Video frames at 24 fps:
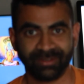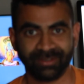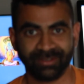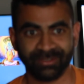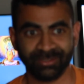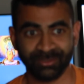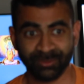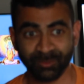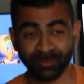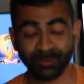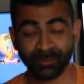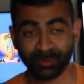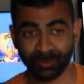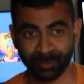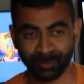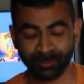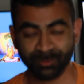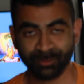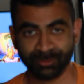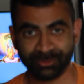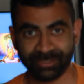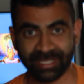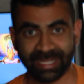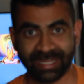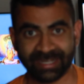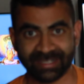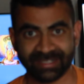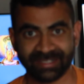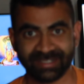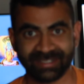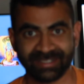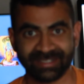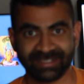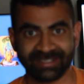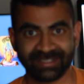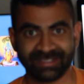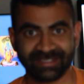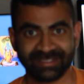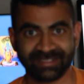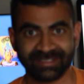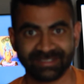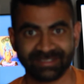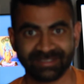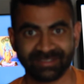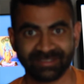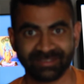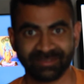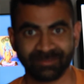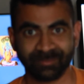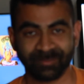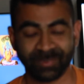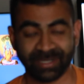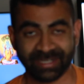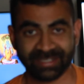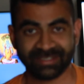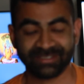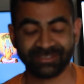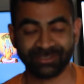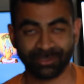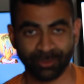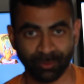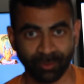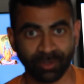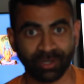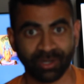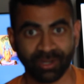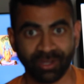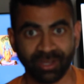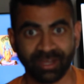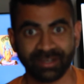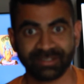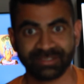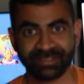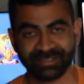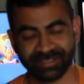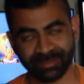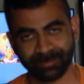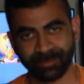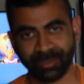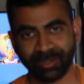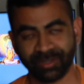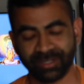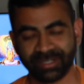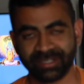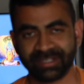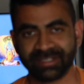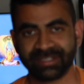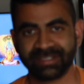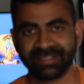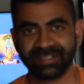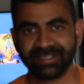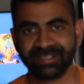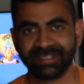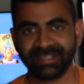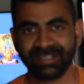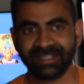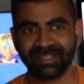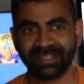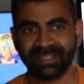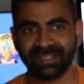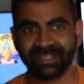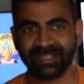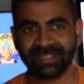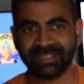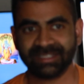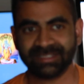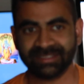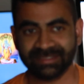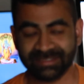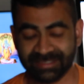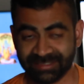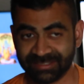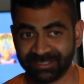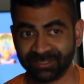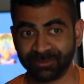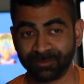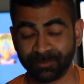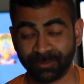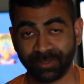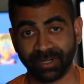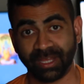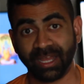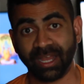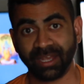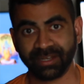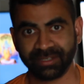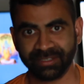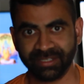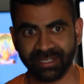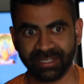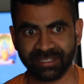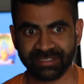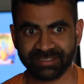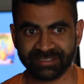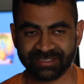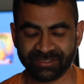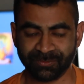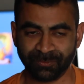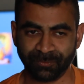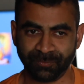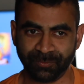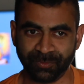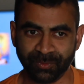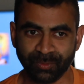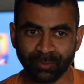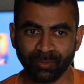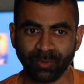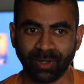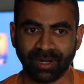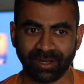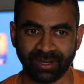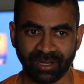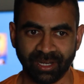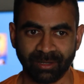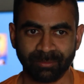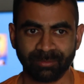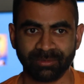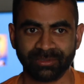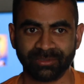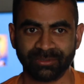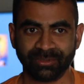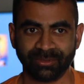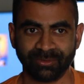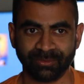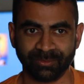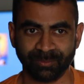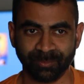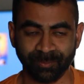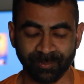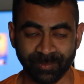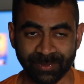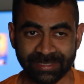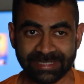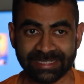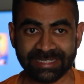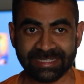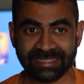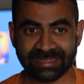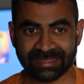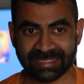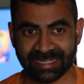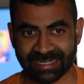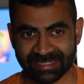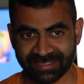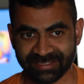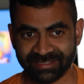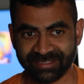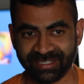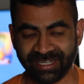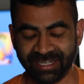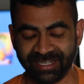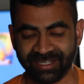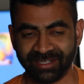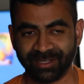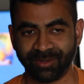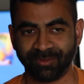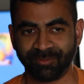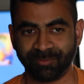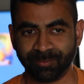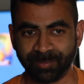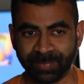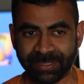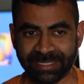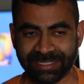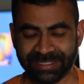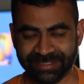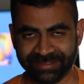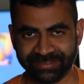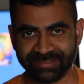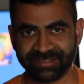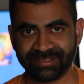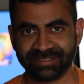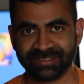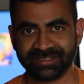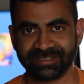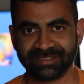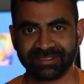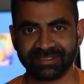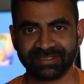You choose that because you're conscious about it. This is what Agnya is. If you are able to be in that state of peace,